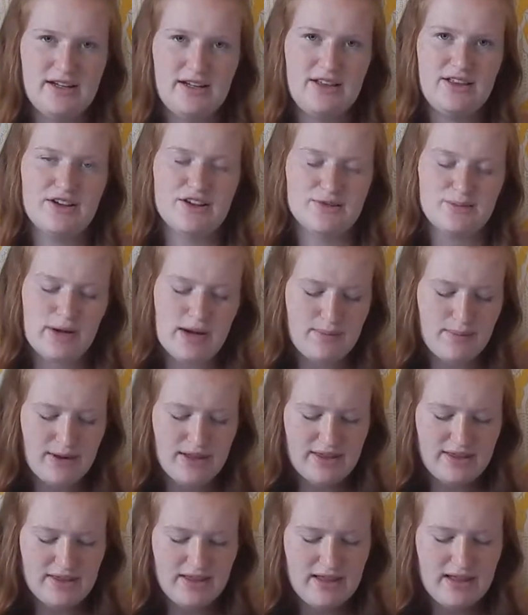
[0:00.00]
there's one
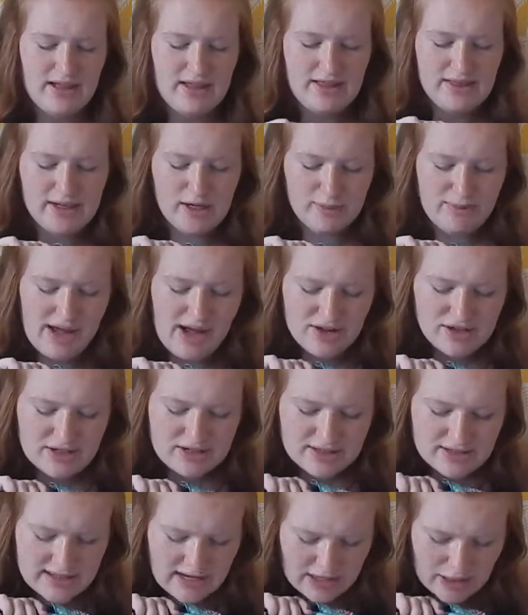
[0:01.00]
with little
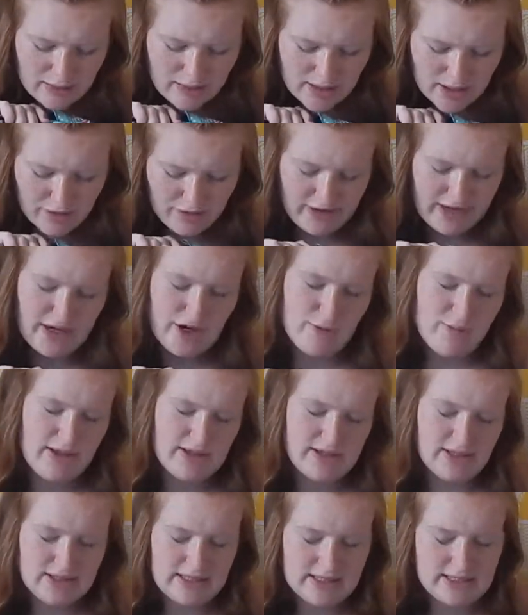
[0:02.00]
pouches inside them, you know, with like your
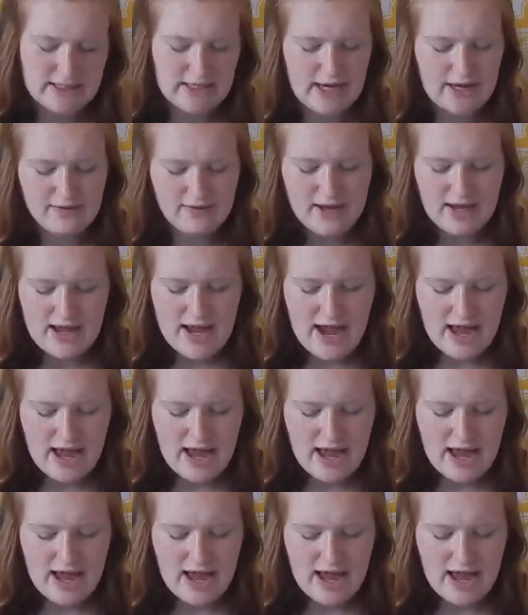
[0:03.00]
pencils and stuff.